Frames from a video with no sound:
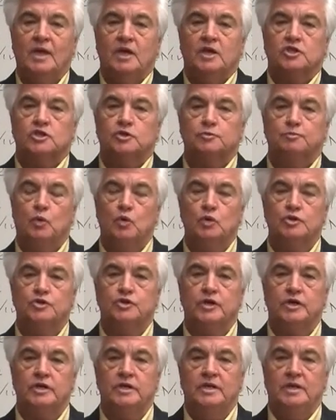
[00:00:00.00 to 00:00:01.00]

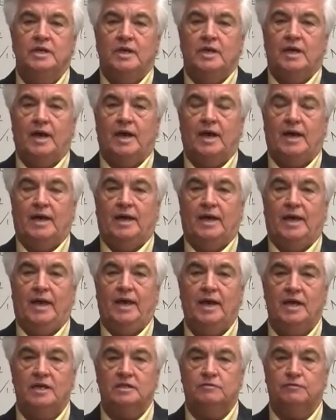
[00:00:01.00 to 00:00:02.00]
Sportron
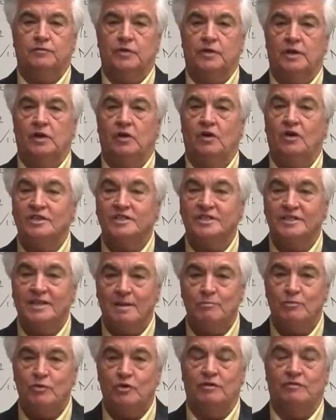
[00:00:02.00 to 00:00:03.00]
has, for the last
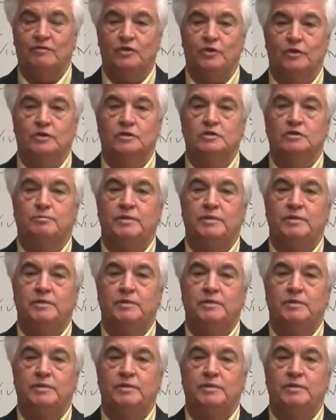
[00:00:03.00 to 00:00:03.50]
number of years,